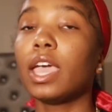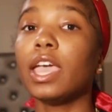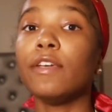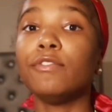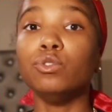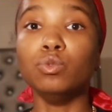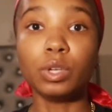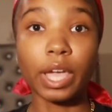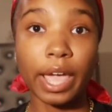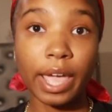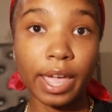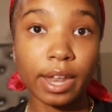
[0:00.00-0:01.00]
If you
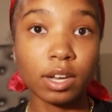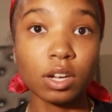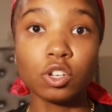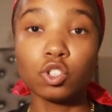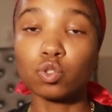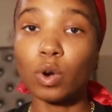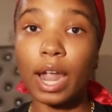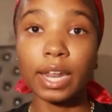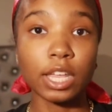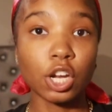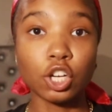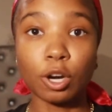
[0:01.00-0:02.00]
can, try to
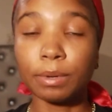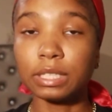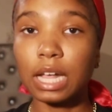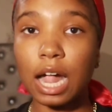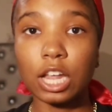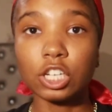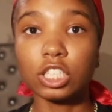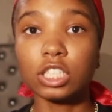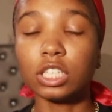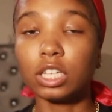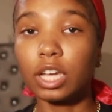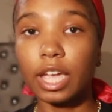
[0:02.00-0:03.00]
get a dermatologist
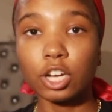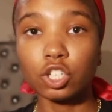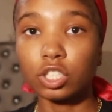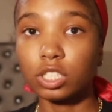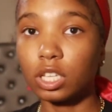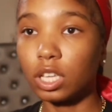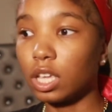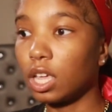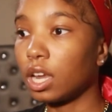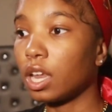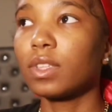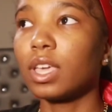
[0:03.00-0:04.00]
to look at your skin.